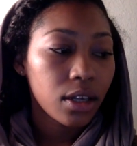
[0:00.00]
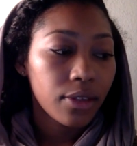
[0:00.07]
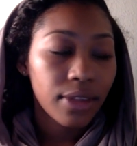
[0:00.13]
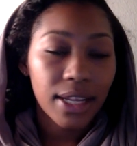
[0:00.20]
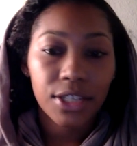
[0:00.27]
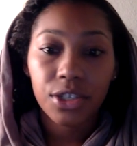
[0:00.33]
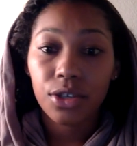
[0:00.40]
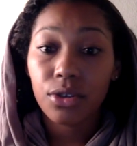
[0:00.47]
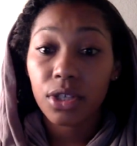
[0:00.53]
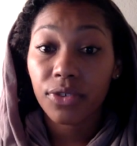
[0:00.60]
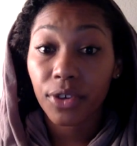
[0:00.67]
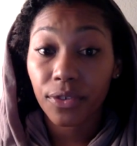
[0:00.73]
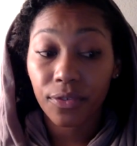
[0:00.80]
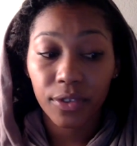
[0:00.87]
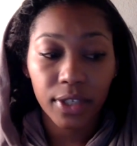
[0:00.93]
that's used
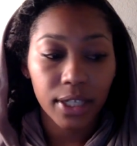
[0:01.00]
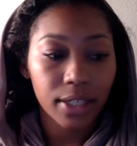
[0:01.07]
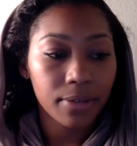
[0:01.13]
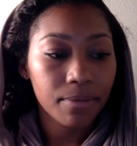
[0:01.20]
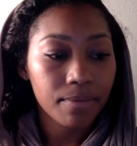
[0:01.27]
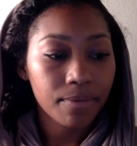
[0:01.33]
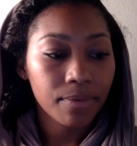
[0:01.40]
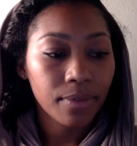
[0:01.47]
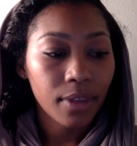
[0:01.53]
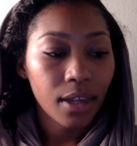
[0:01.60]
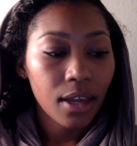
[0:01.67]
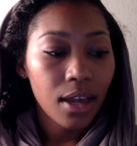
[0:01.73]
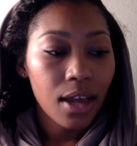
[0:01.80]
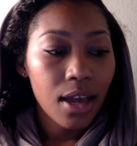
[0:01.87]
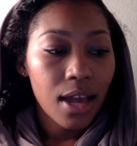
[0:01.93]
for flee.
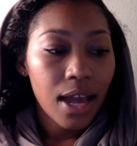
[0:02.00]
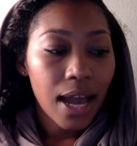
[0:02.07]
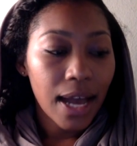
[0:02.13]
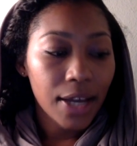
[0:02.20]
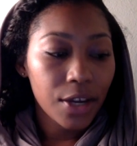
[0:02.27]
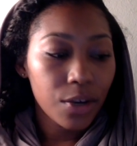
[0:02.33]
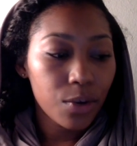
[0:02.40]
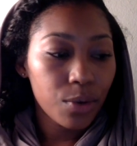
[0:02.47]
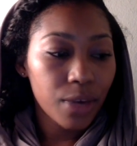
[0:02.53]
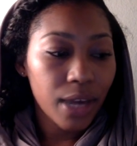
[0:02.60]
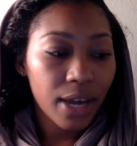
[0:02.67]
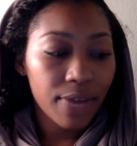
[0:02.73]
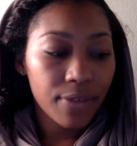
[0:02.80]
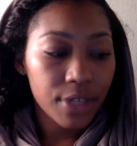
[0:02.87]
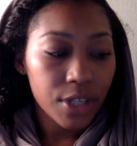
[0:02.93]
I know we
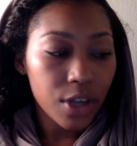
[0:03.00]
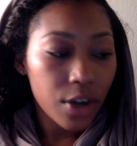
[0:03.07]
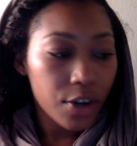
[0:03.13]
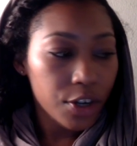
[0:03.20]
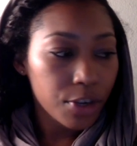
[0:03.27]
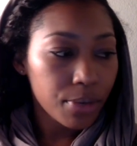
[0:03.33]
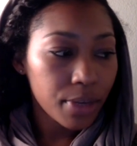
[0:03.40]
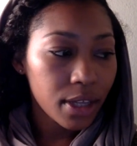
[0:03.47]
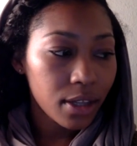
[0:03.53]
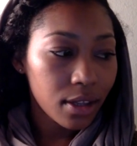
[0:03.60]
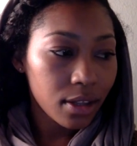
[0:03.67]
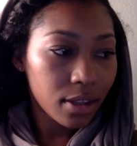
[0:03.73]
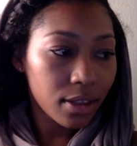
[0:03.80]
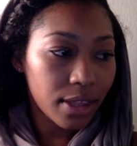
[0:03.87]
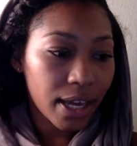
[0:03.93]
have this argument
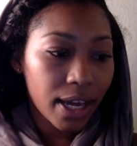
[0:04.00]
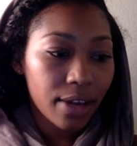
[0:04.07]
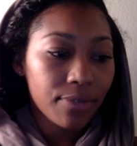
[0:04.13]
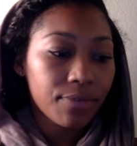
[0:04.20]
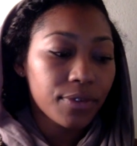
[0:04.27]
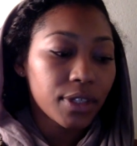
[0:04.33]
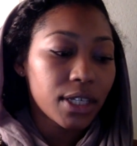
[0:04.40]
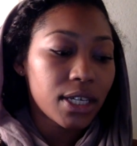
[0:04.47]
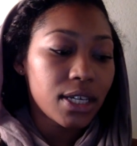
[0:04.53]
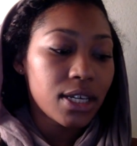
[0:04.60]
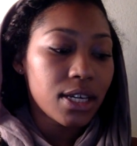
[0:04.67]
that flee